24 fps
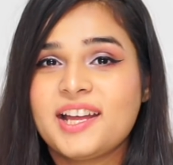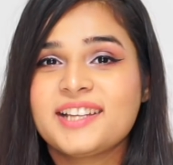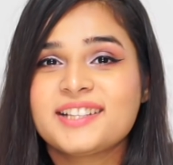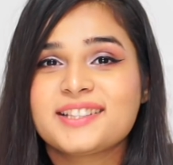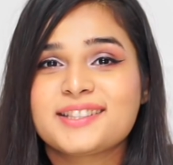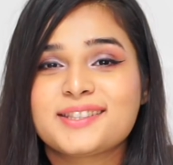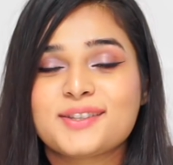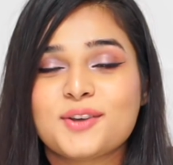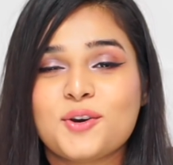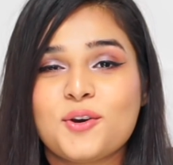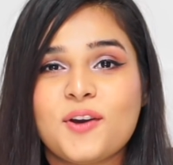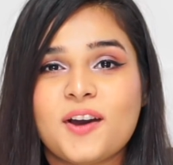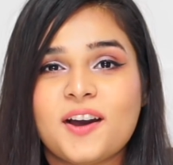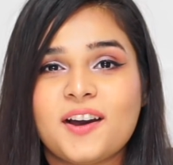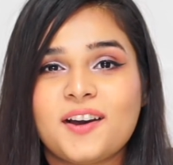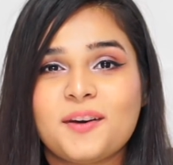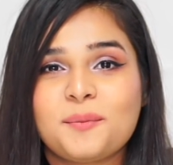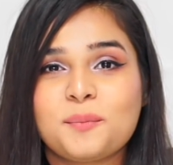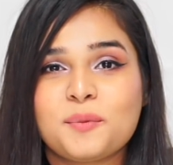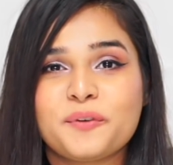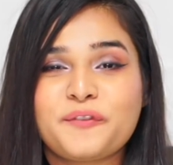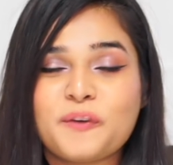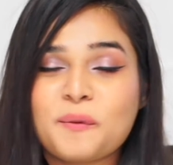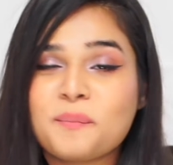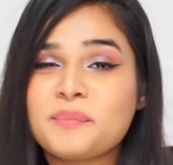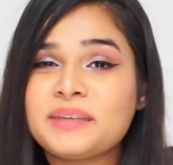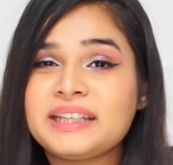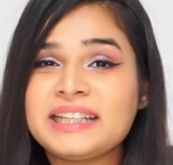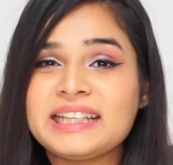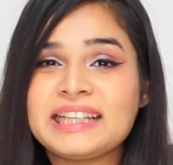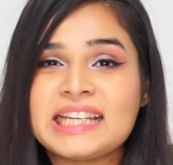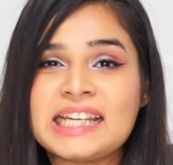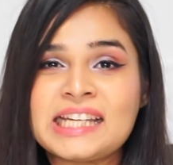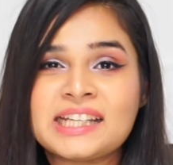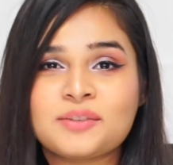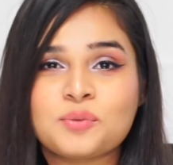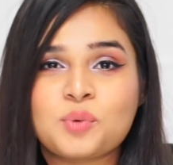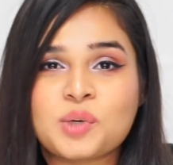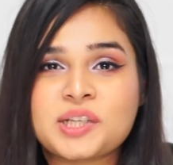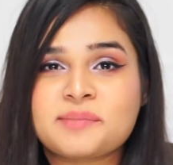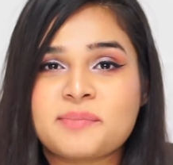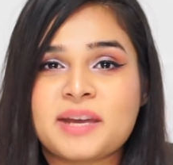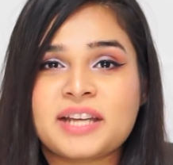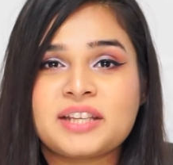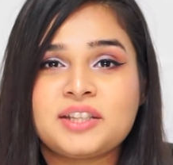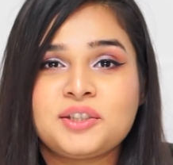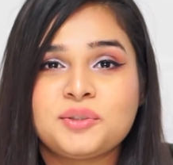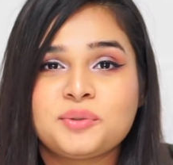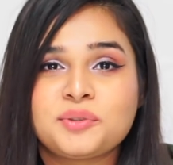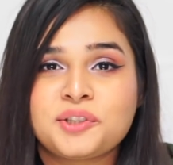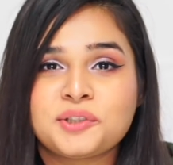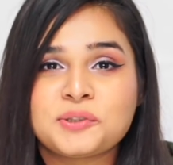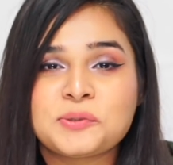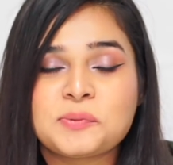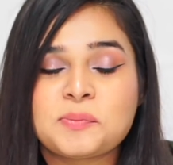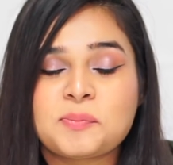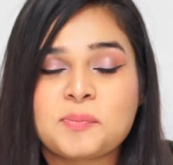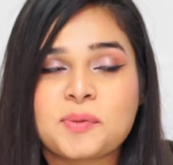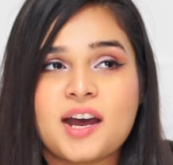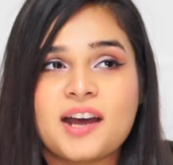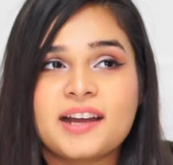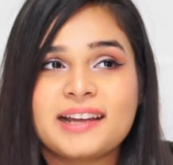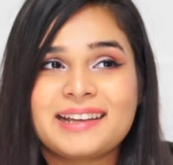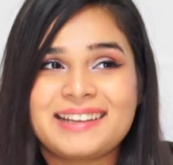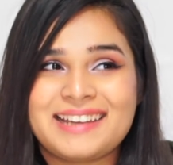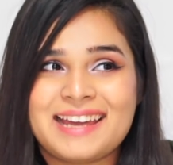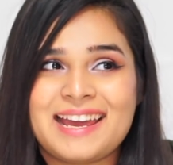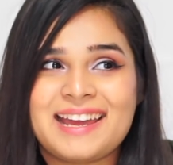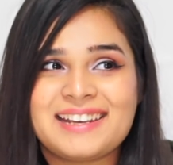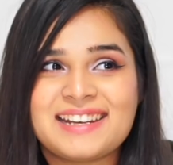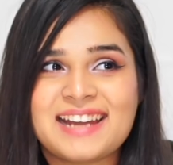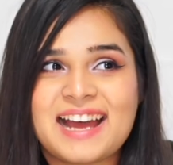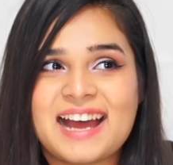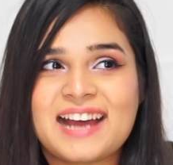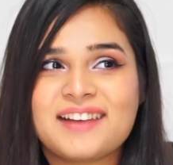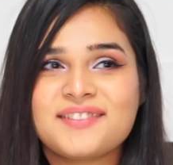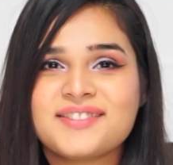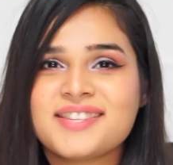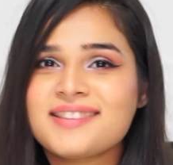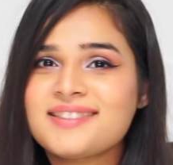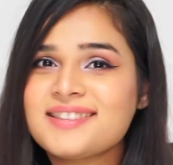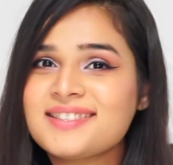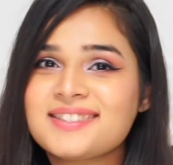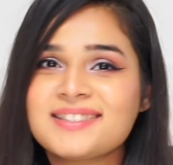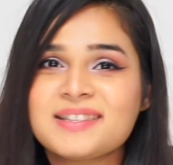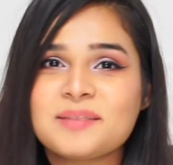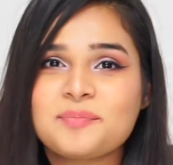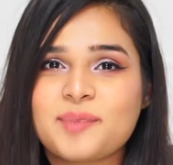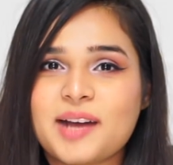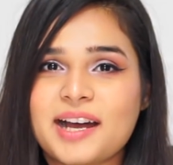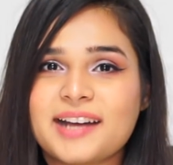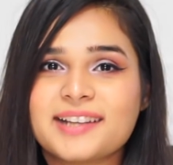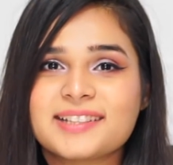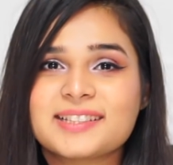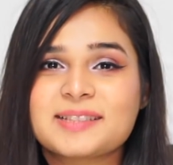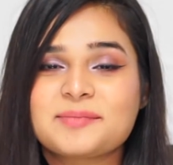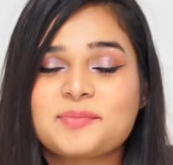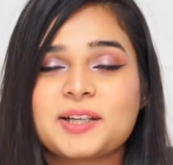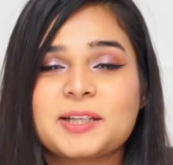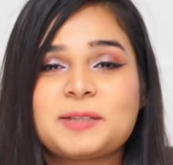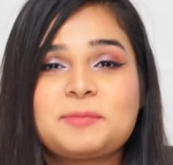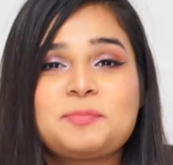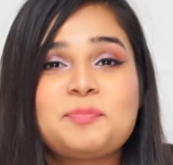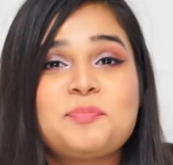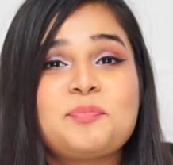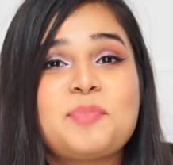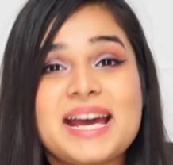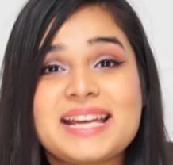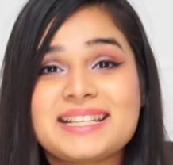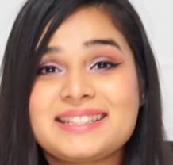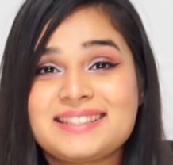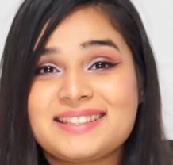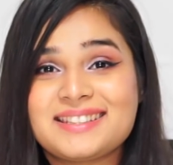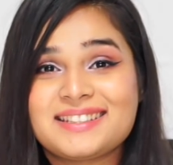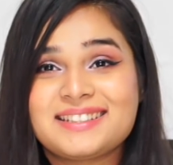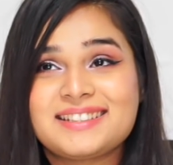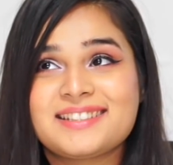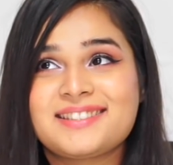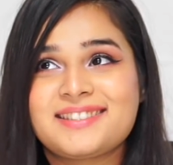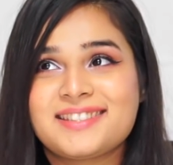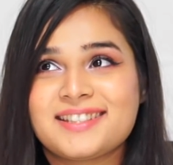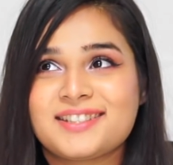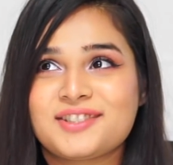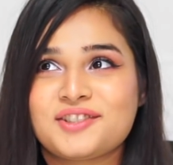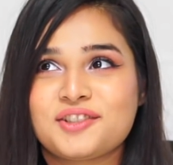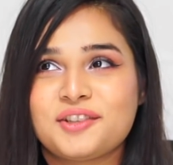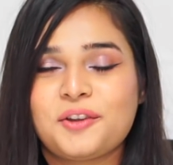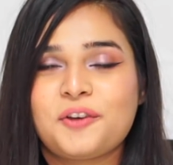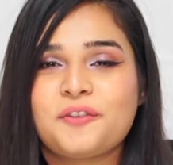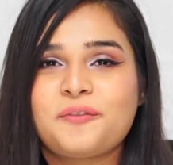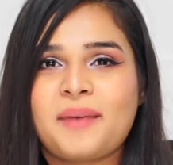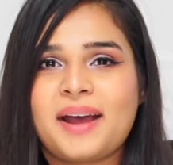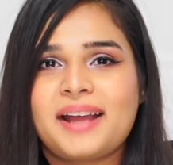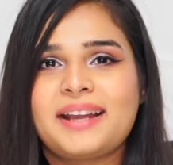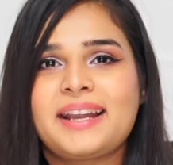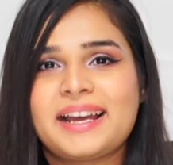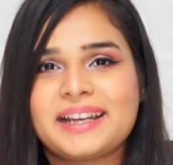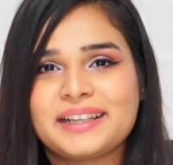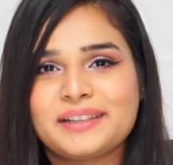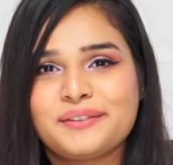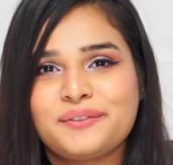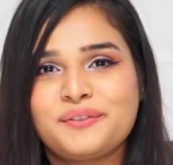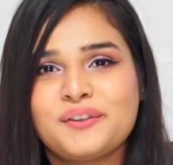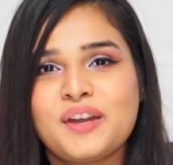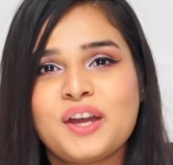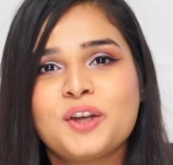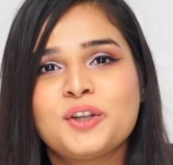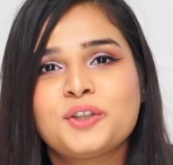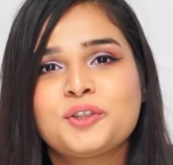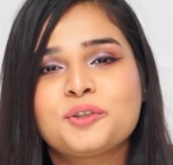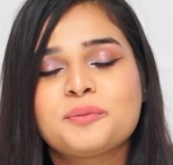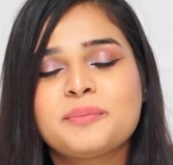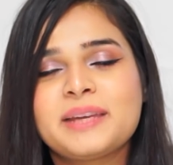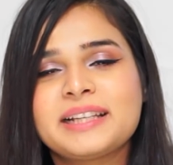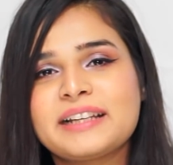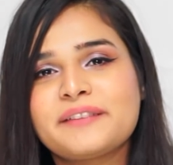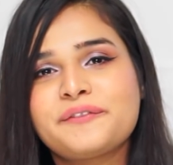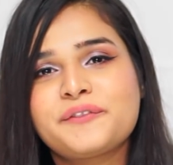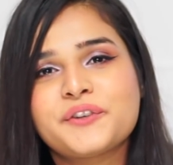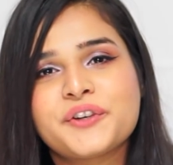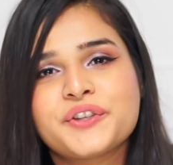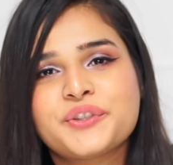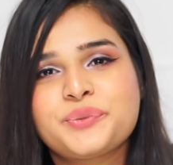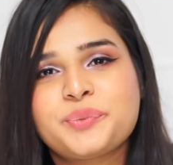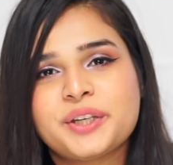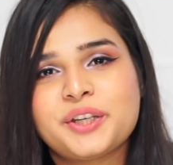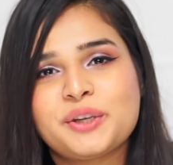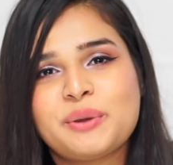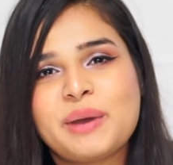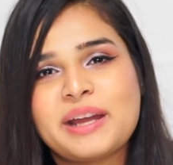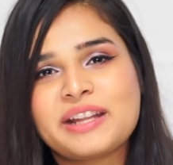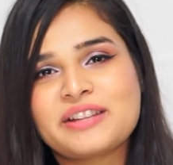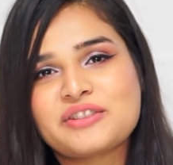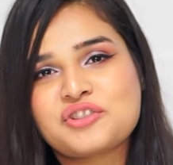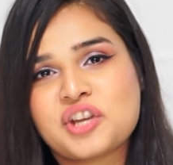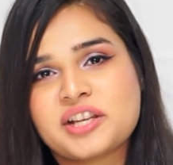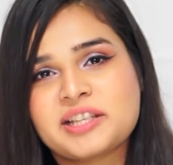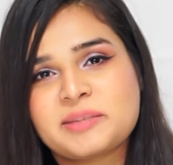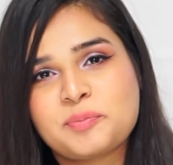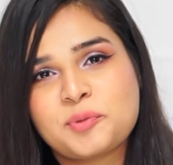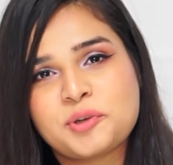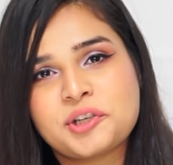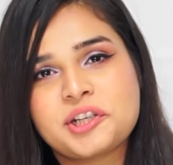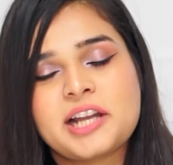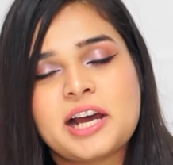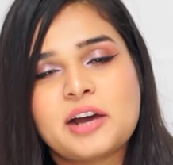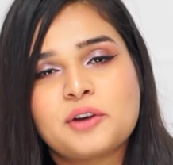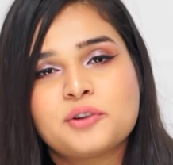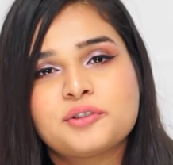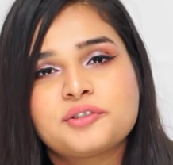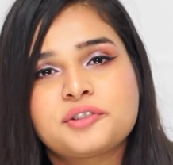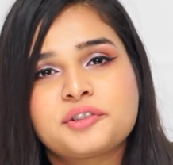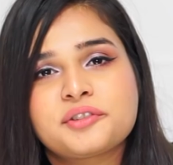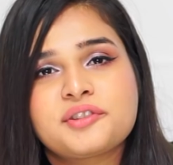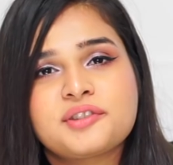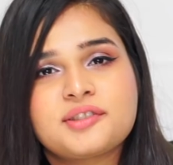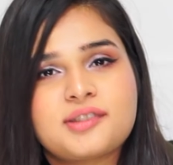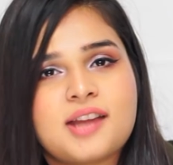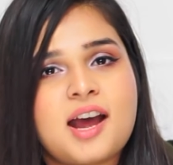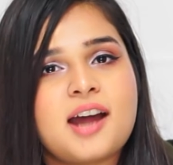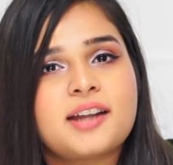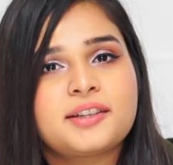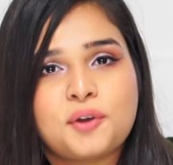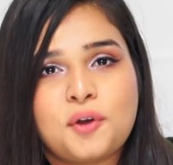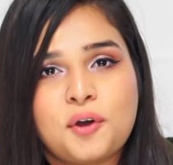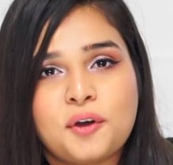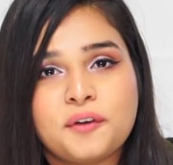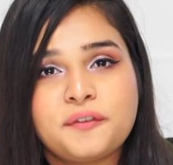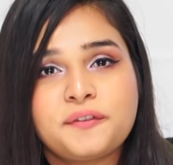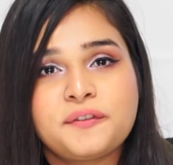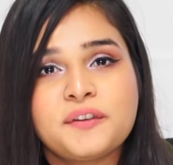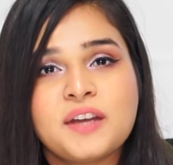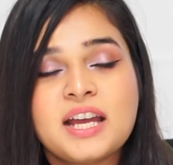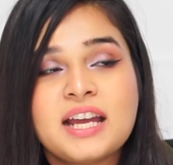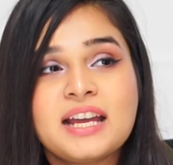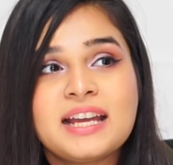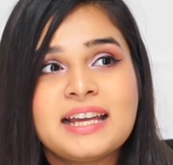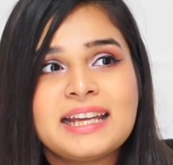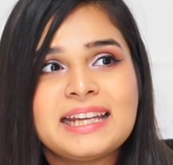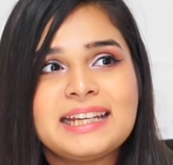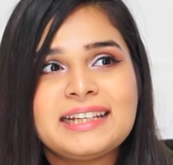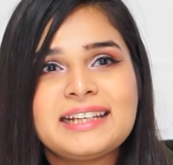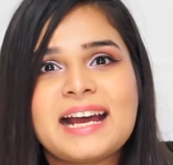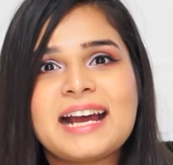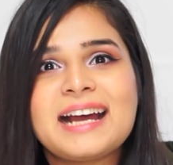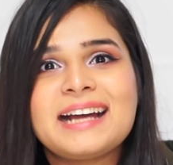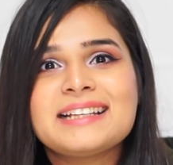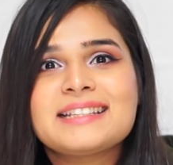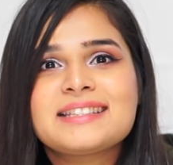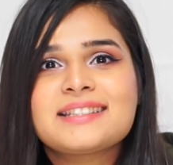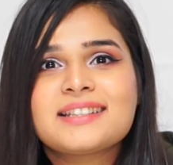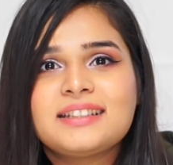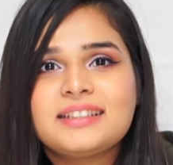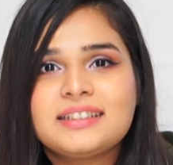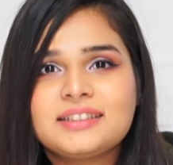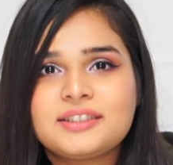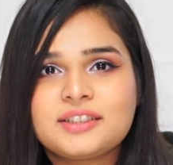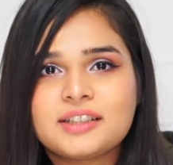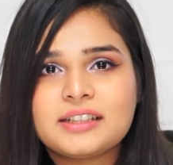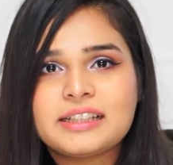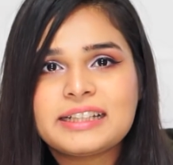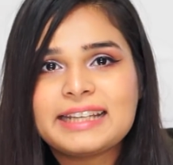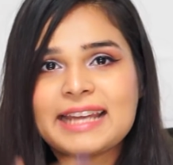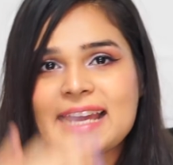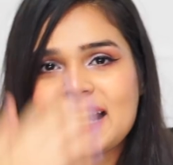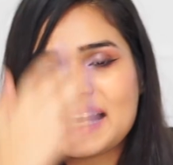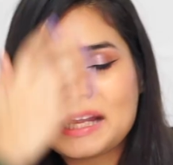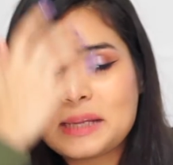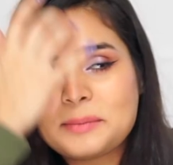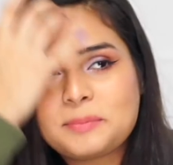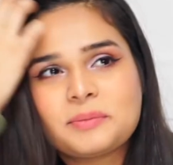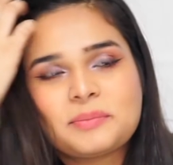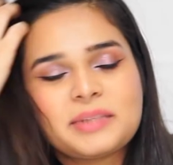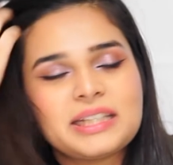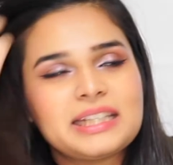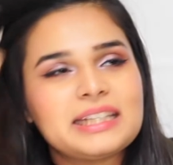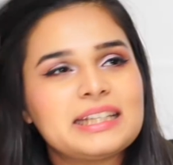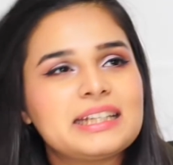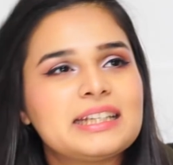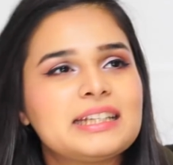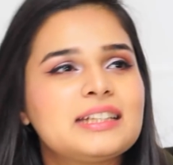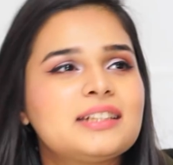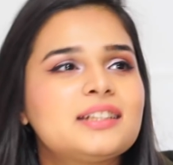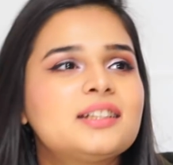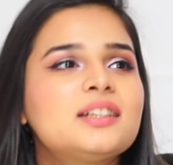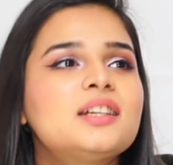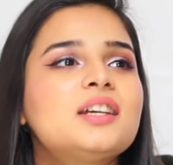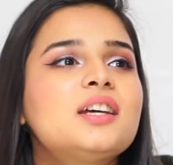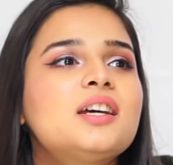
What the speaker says: So for me, it was my YouTube. Again, I have said this in the past, but best decision of my life to make that first video and just put it out to start off. It has literally helped me in